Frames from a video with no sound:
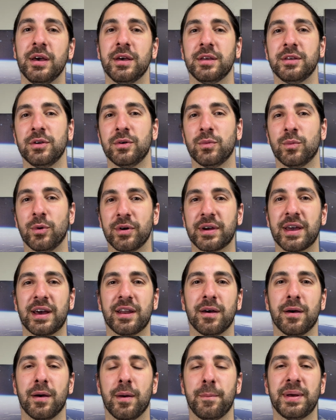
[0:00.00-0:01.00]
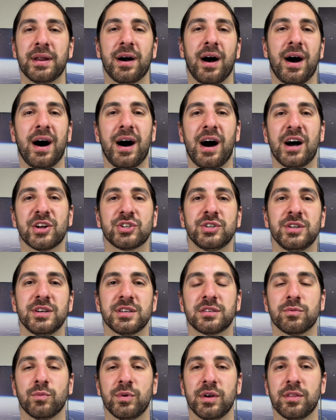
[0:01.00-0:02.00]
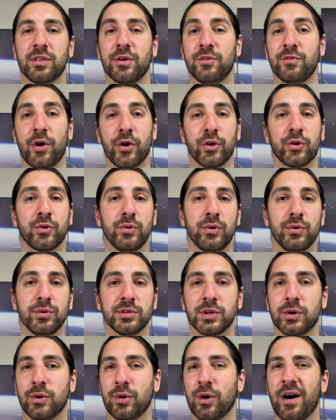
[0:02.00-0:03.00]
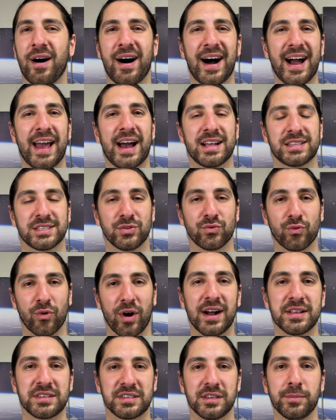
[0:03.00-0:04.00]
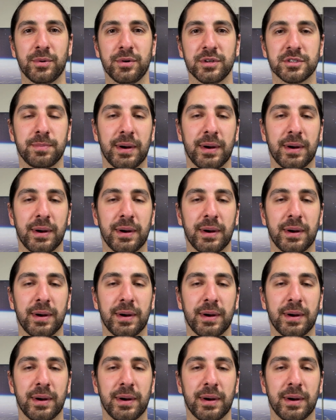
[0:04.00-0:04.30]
you will get a bit of harshness with vocals or hi-hats and ride cymbals,